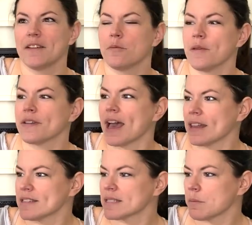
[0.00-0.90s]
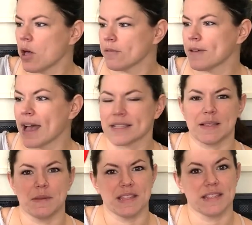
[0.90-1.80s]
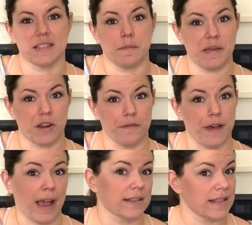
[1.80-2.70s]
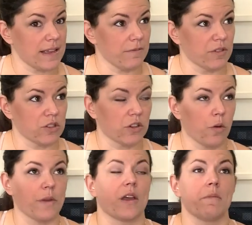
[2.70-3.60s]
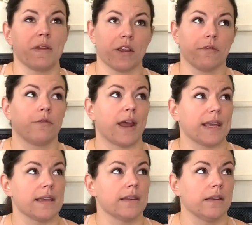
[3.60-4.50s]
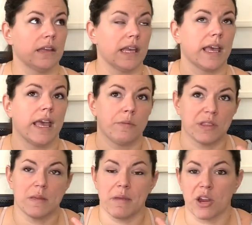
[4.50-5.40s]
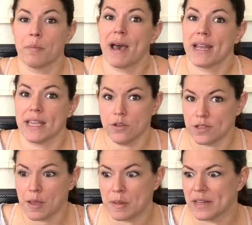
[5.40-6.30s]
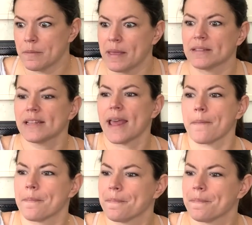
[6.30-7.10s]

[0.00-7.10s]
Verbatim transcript: We've got a small Foxy, but this is a bigger Foxy, which will go with our bigger Freddy and with the bigger Bonnie, who's coming in the mail today.